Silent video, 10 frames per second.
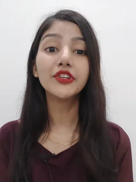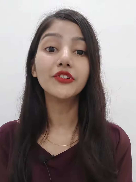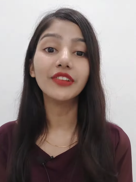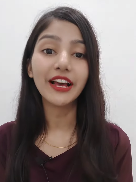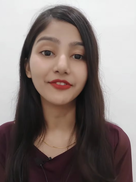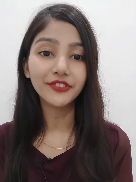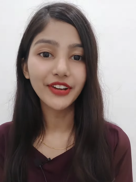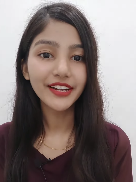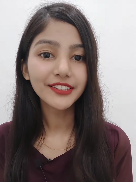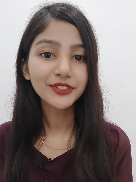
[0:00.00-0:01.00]
You will have
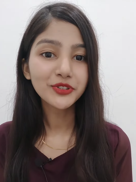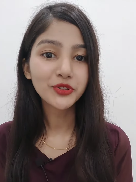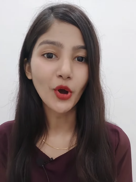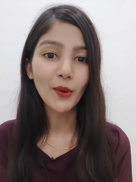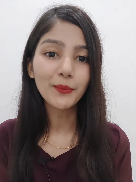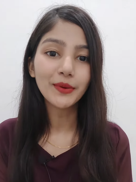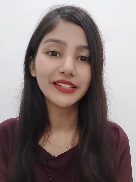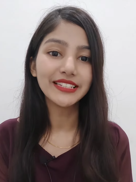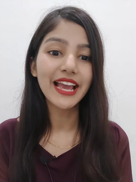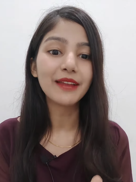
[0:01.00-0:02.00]
greater job,
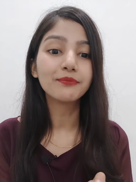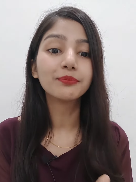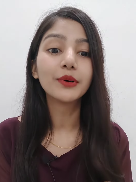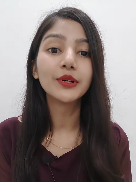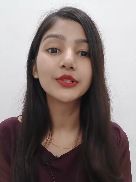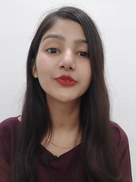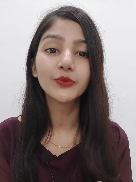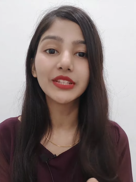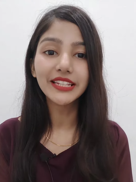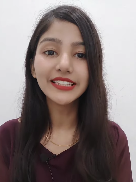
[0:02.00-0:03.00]
money and perks
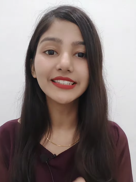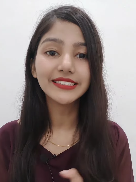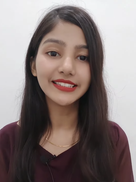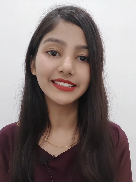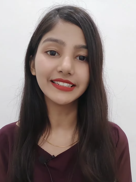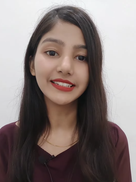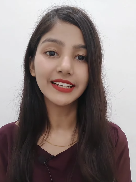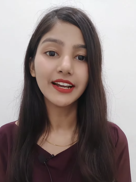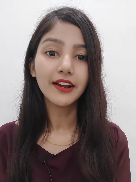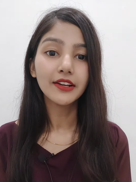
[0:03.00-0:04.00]
with either degree.
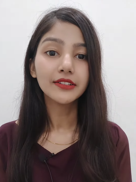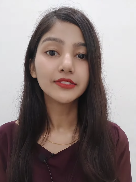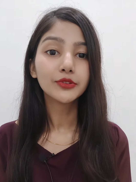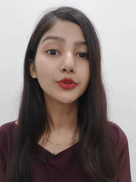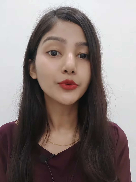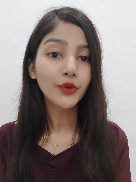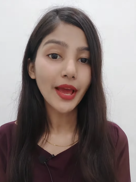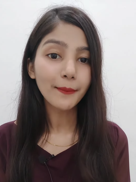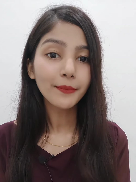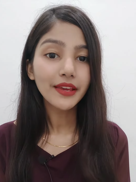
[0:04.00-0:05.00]
Through
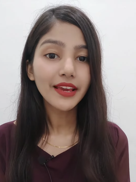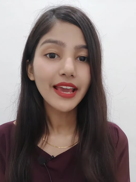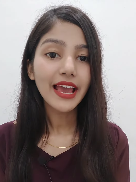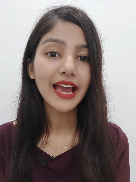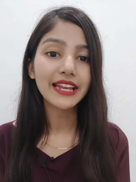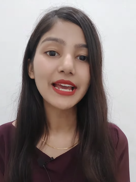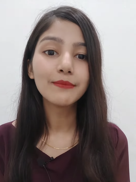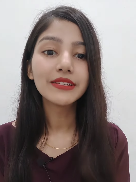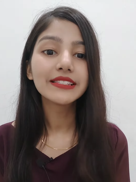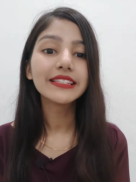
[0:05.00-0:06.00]
MBA
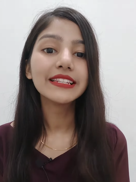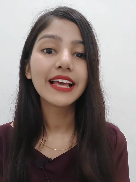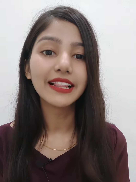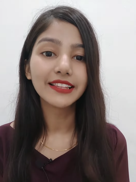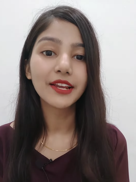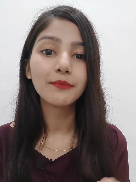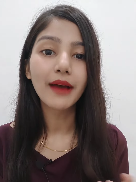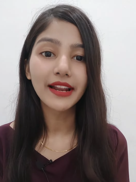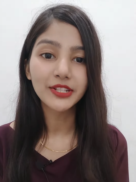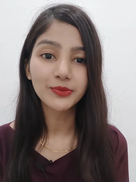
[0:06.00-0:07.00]
and MSc in healthcare
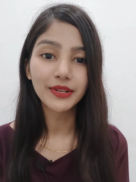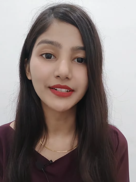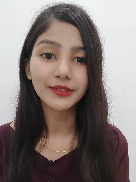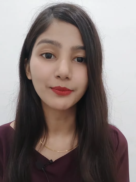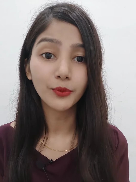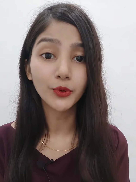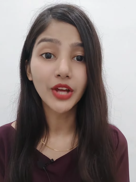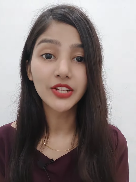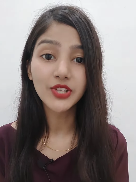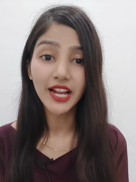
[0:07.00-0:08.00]
management, both
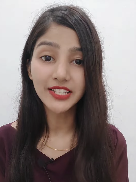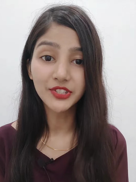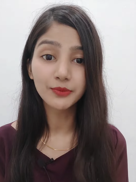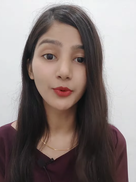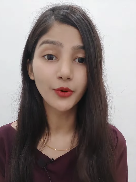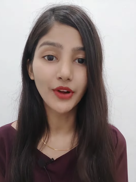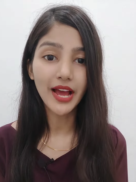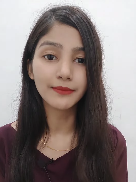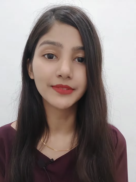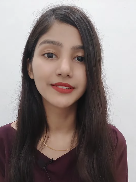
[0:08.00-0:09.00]
are challenging
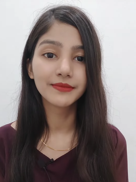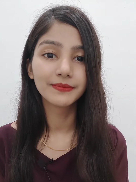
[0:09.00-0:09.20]
programs.